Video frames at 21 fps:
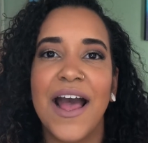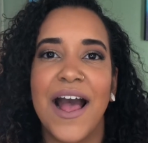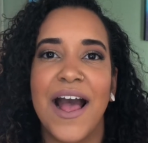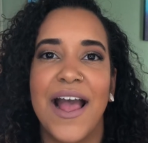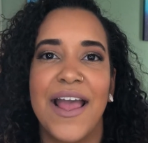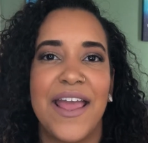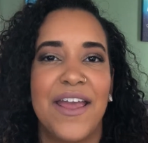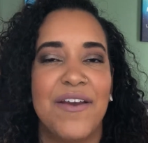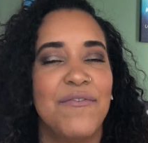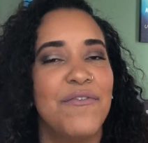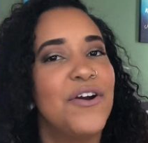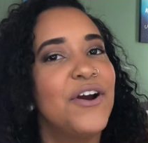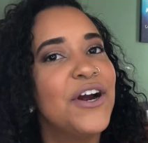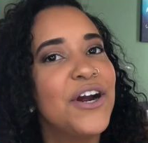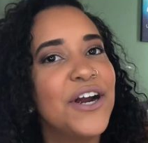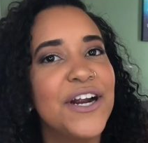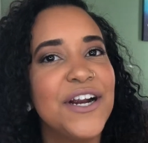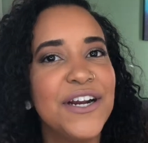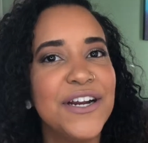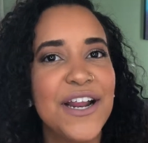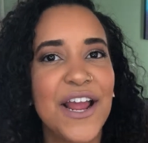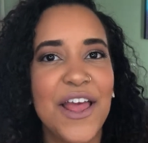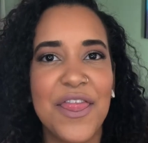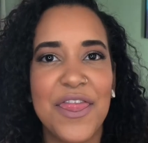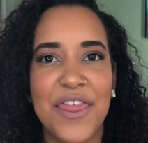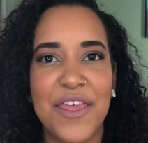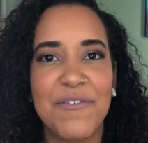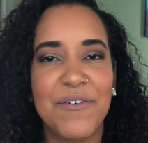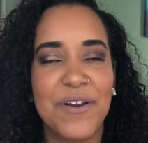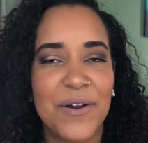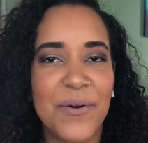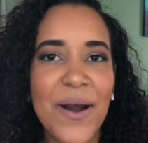I have heard
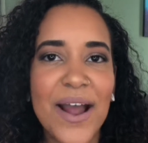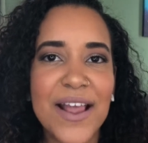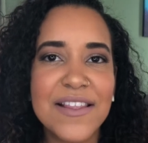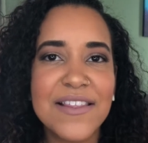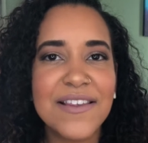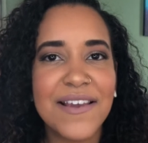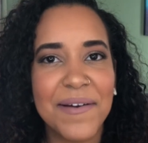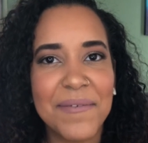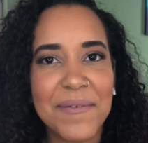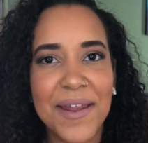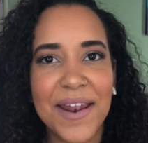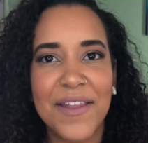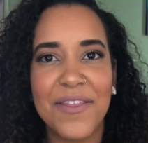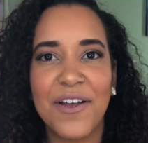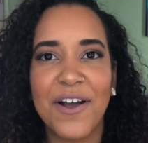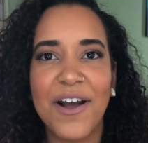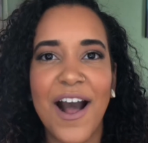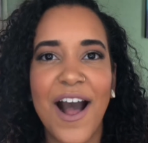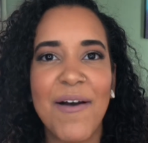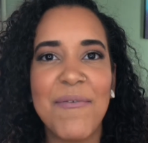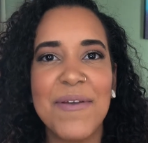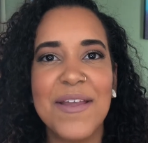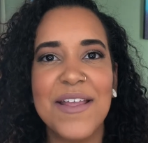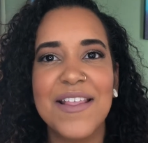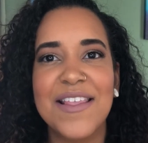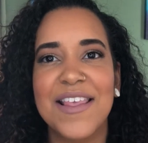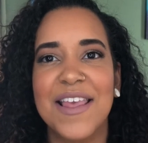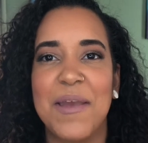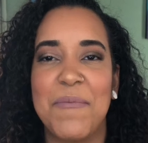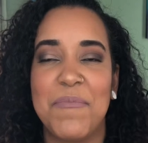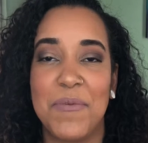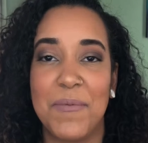the requests come in the
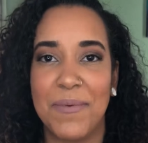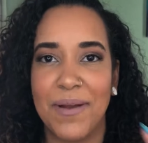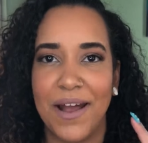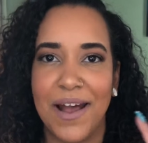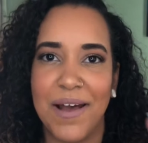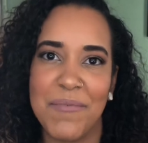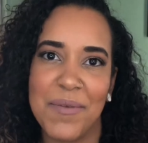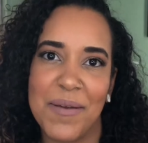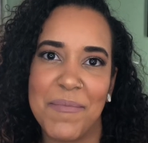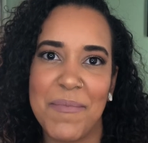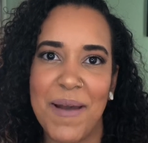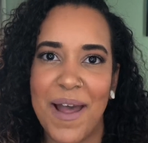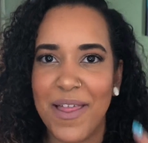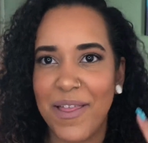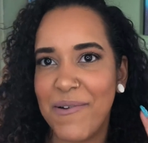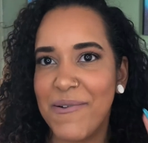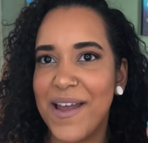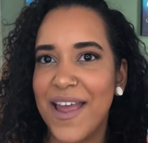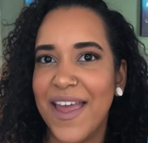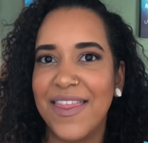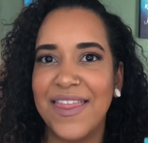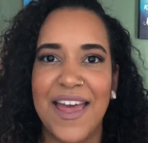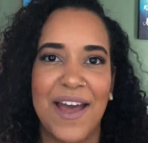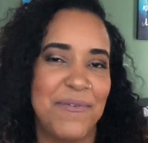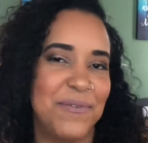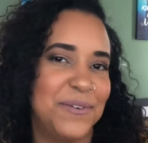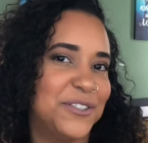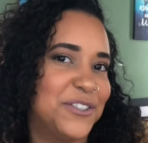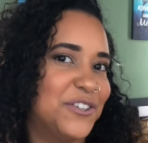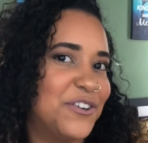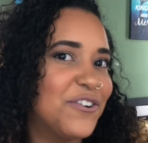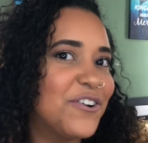comments. Keep them coming, by the way, that
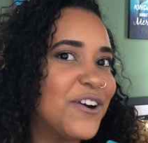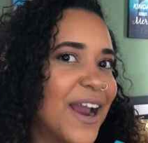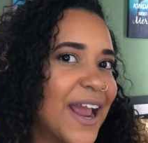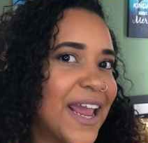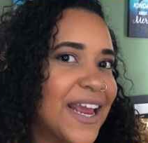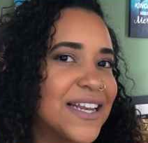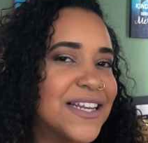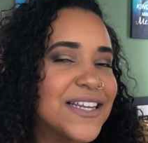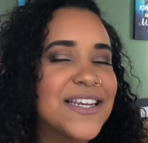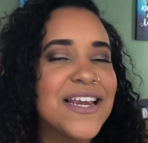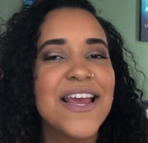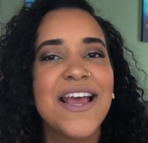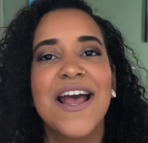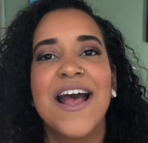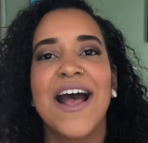was great.